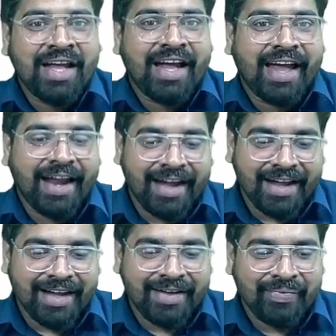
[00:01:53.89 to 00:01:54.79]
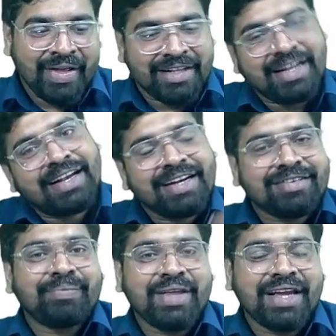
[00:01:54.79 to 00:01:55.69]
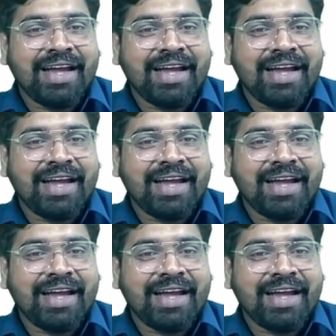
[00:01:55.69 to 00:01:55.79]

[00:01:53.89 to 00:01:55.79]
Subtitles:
and they did something,